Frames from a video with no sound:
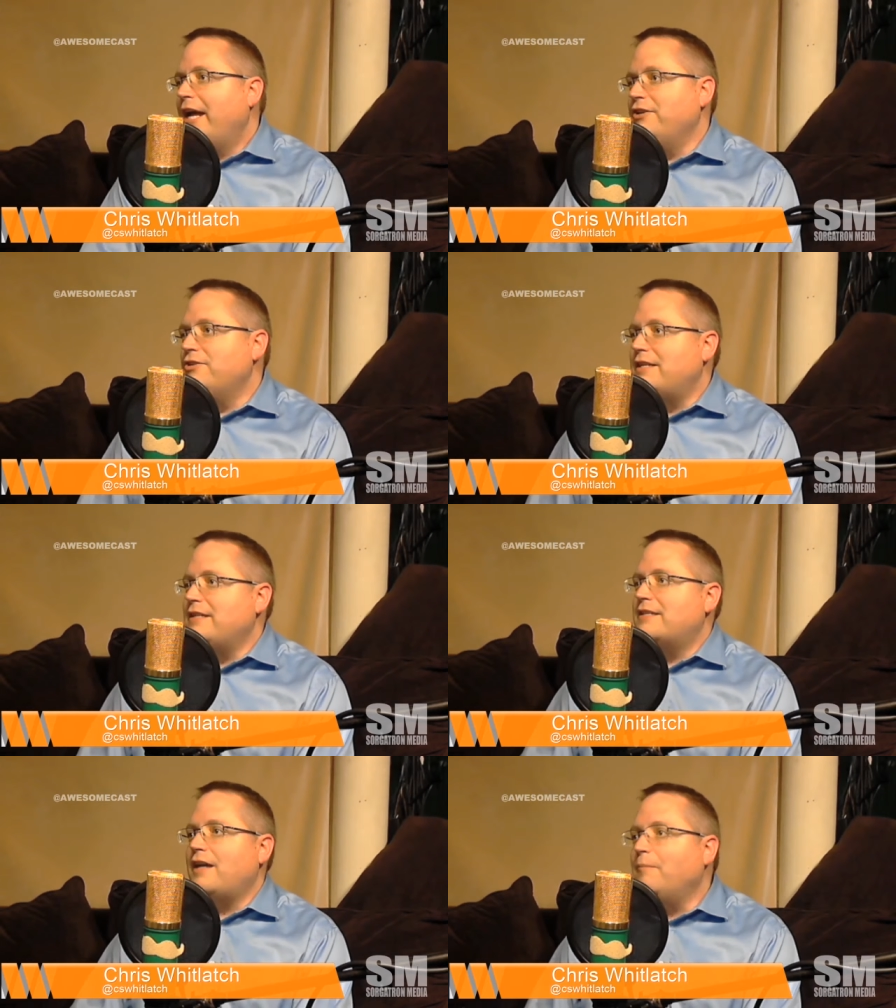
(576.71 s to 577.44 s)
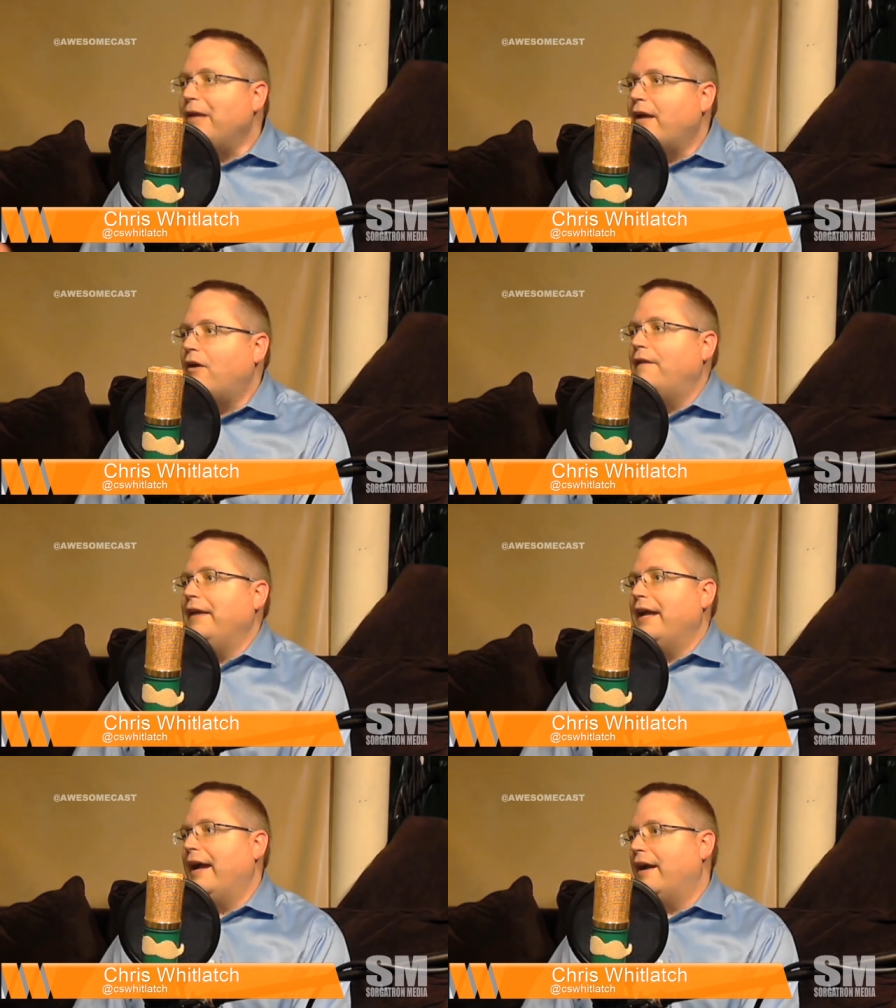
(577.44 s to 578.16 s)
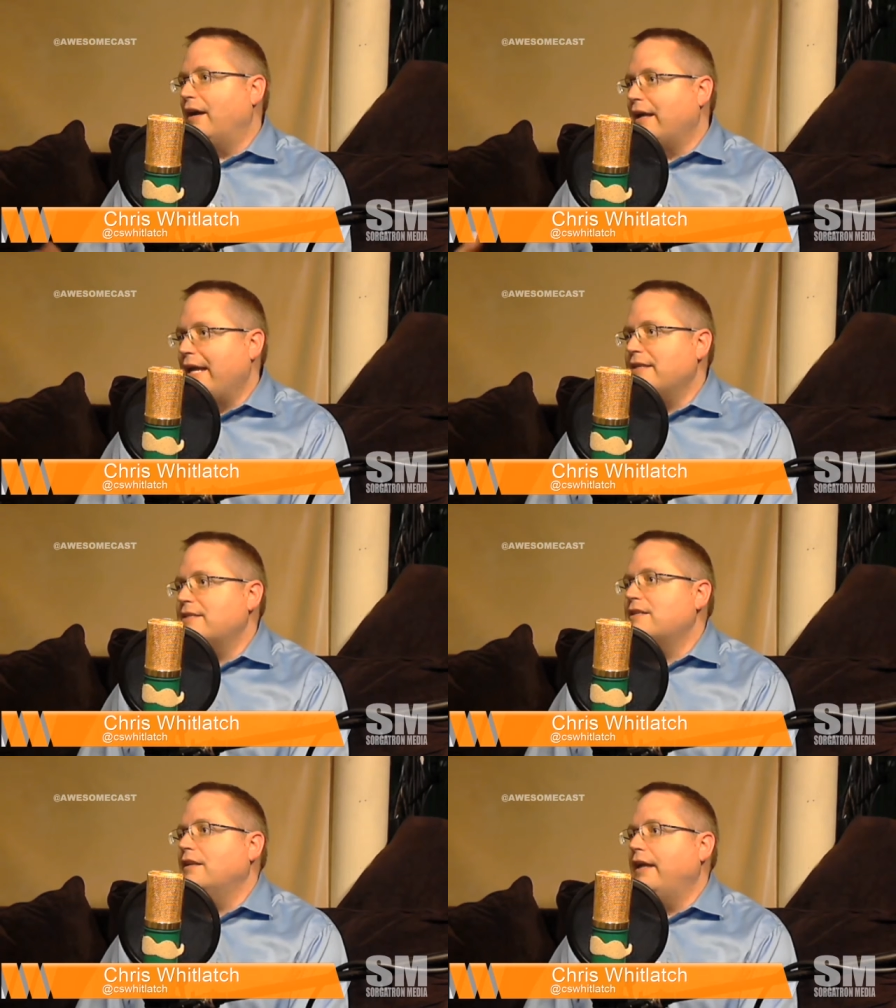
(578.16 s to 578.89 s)
And you see some get on the air
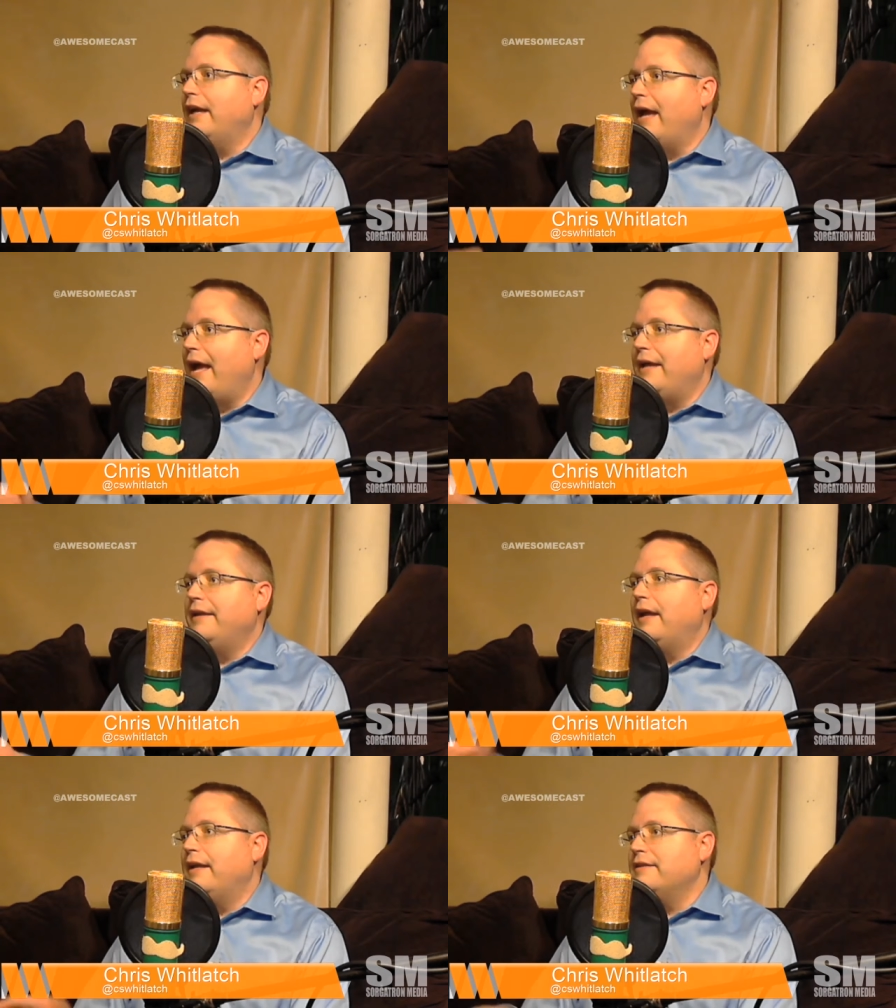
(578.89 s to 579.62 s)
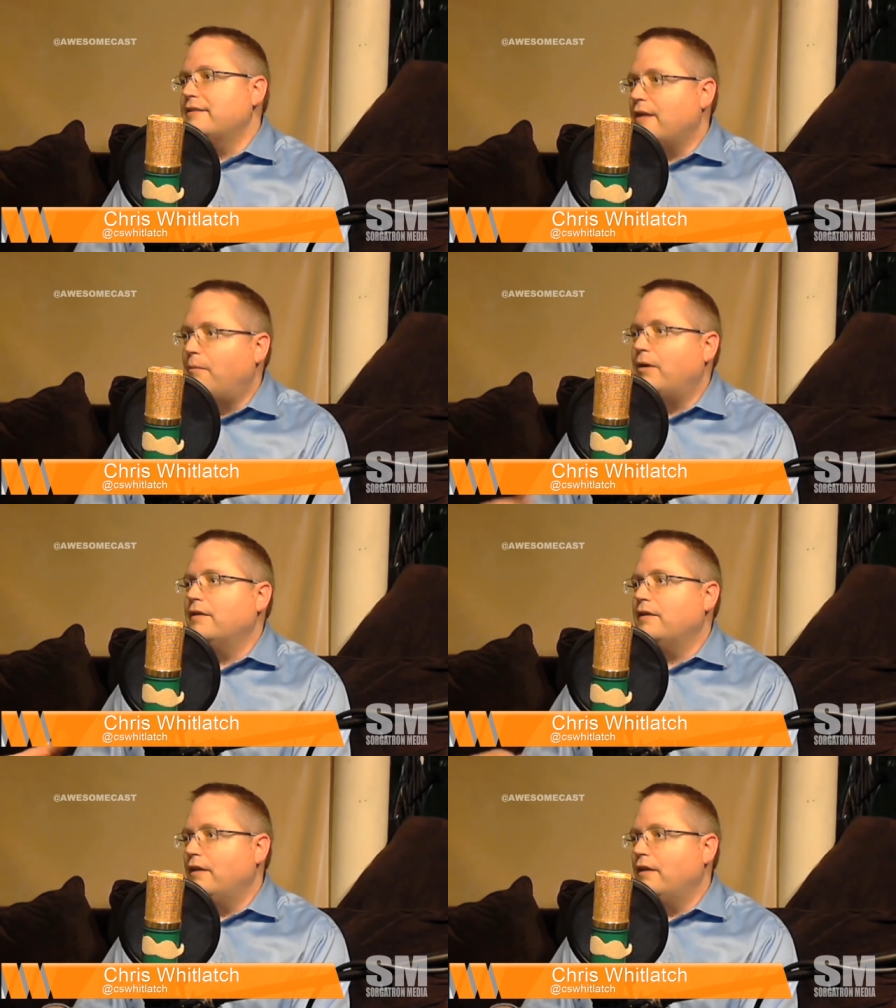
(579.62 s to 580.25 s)
occasionally, and some are,